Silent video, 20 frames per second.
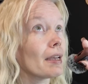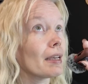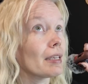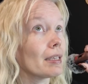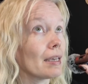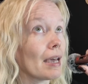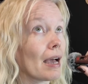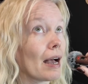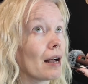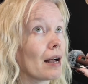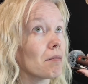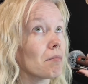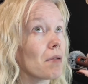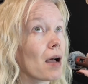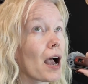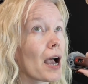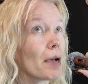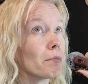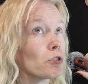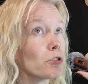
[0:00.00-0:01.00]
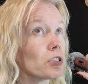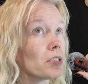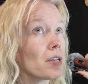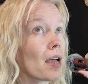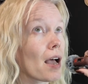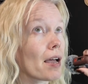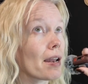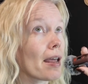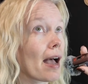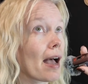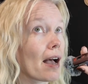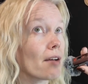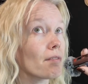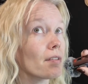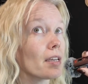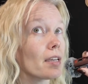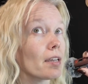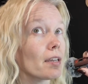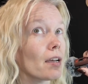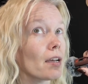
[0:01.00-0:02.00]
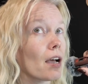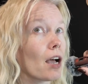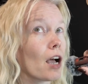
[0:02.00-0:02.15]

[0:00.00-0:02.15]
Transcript: Yeah, I'm just not having